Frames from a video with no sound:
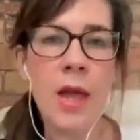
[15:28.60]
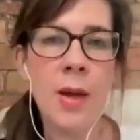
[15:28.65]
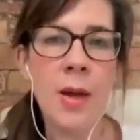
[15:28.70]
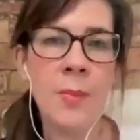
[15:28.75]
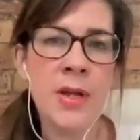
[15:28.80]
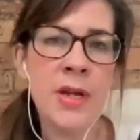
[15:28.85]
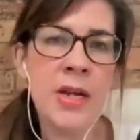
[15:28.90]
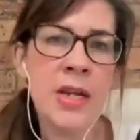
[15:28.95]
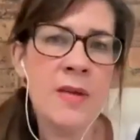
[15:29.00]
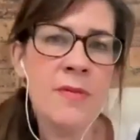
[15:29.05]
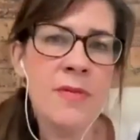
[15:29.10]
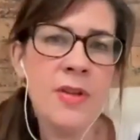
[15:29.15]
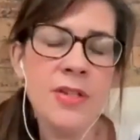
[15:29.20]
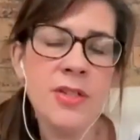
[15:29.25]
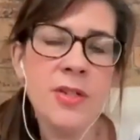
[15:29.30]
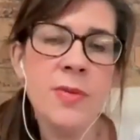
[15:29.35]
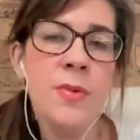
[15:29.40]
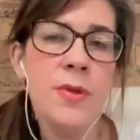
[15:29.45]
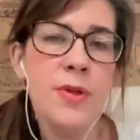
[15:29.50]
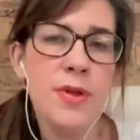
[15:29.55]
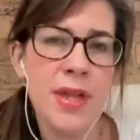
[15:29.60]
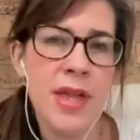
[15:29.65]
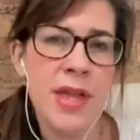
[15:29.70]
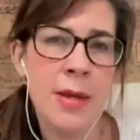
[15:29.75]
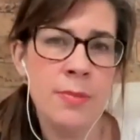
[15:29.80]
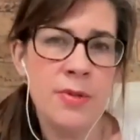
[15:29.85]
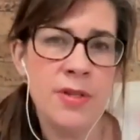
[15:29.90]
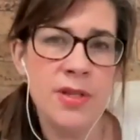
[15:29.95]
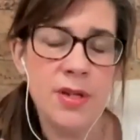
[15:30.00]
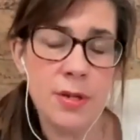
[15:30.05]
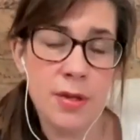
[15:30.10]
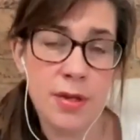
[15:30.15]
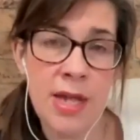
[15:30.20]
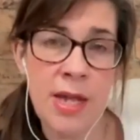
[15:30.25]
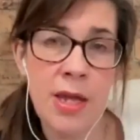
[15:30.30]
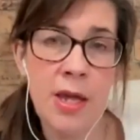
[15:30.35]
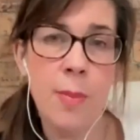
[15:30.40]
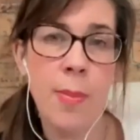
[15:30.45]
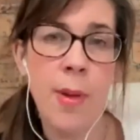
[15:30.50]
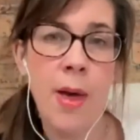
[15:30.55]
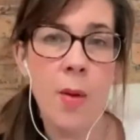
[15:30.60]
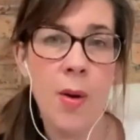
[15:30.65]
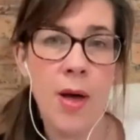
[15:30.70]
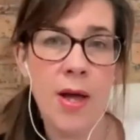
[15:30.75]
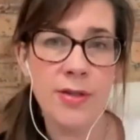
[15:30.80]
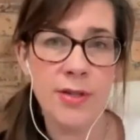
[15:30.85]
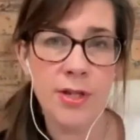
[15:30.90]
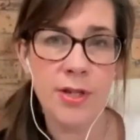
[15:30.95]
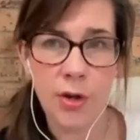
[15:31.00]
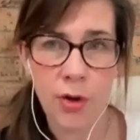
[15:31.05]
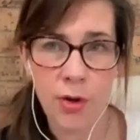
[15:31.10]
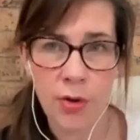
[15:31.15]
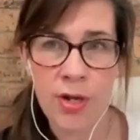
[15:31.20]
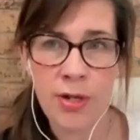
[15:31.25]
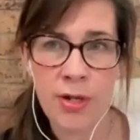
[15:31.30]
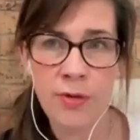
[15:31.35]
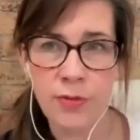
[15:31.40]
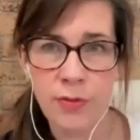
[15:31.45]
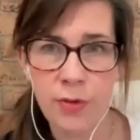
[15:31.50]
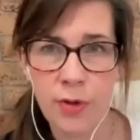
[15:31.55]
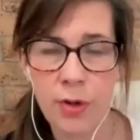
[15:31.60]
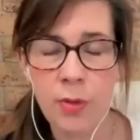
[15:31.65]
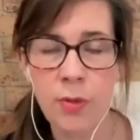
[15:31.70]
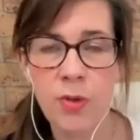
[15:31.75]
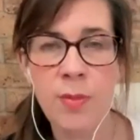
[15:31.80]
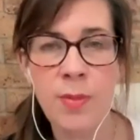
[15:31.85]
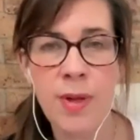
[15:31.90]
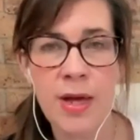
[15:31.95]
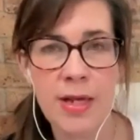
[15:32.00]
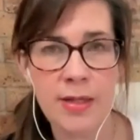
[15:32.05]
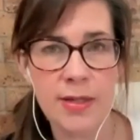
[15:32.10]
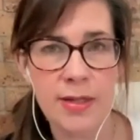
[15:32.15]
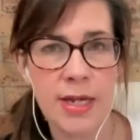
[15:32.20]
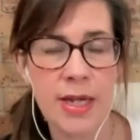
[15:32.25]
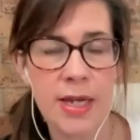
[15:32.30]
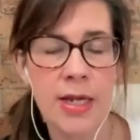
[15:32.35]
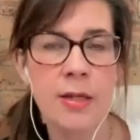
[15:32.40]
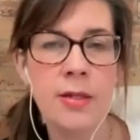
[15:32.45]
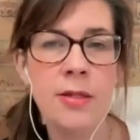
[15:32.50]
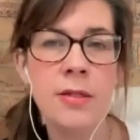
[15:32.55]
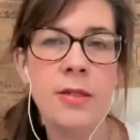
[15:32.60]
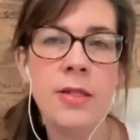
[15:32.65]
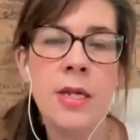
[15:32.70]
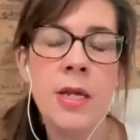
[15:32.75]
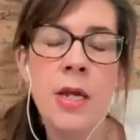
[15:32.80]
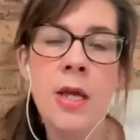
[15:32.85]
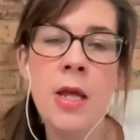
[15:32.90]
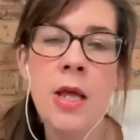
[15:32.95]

I'm going to give you some themes to think about as you're cutting through the magazines.